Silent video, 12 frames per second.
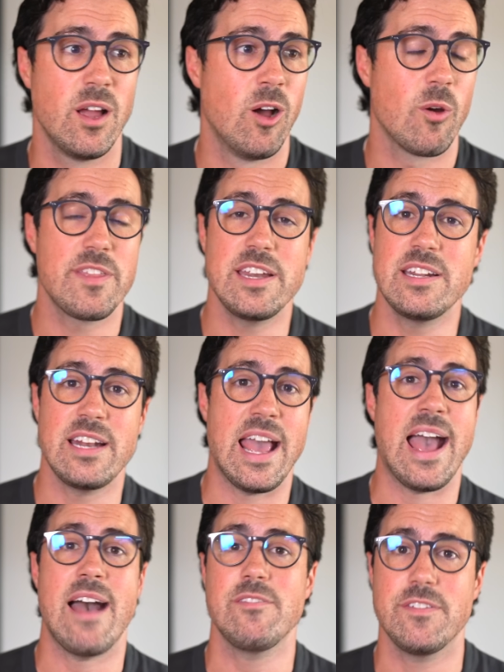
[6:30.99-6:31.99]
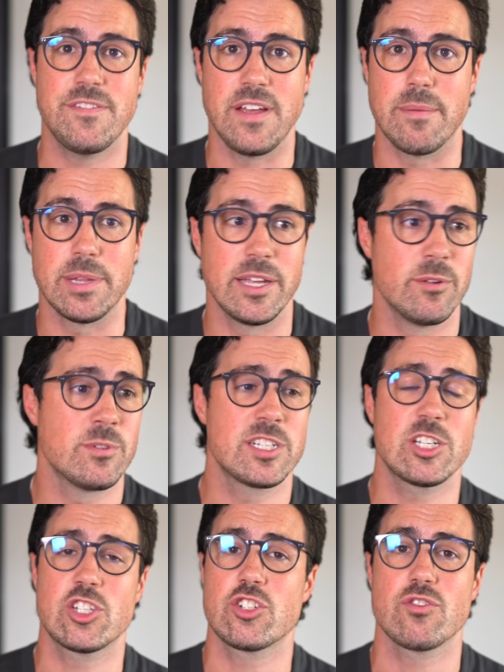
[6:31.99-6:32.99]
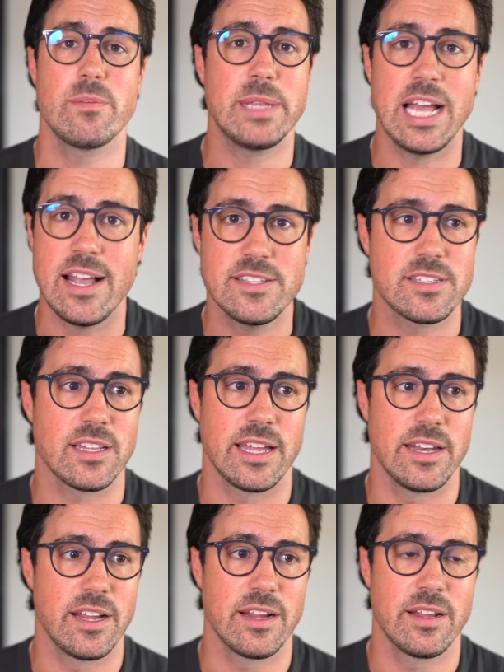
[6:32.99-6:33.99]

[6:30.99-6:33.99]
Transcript: or they didn't have a family and it was extremely isolating.